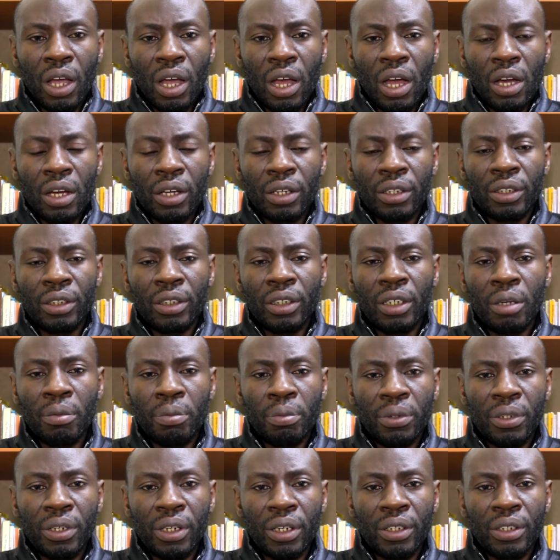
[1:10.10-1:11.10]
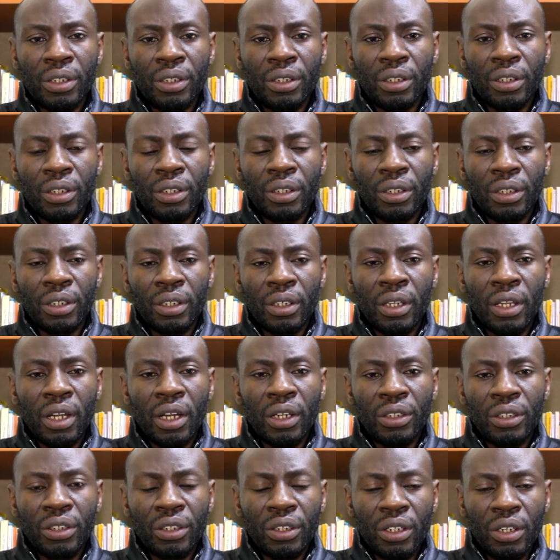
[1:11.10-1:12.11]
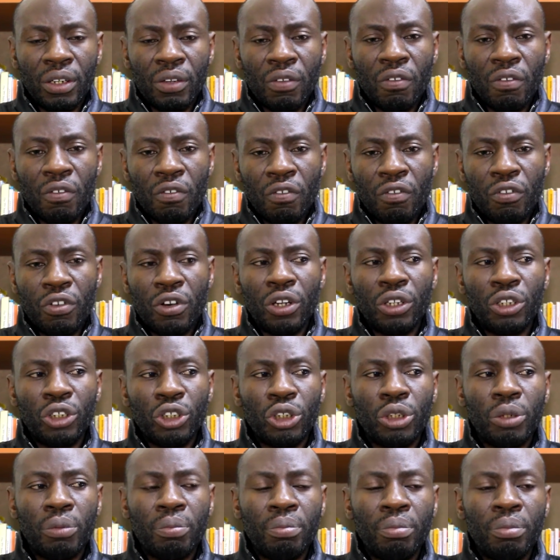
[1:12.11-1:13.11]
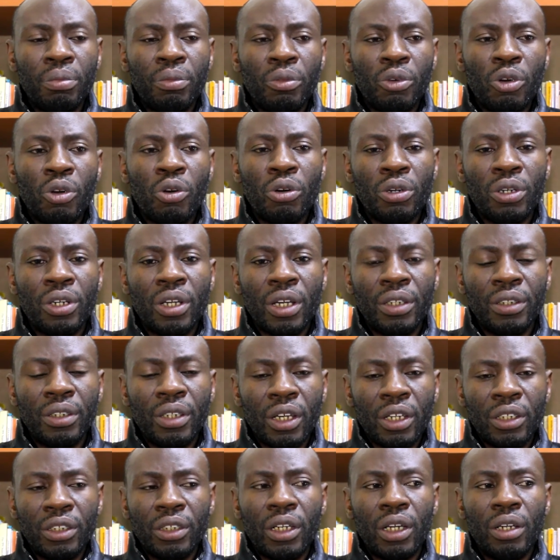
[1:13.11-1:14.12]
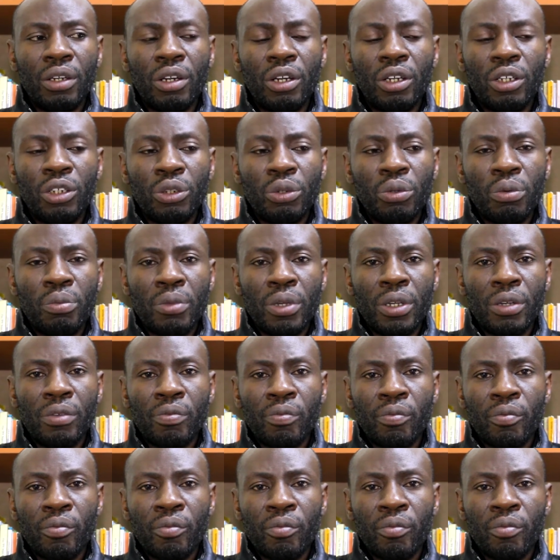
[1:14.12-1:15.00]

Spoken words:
accepted that friendship God has extended to me?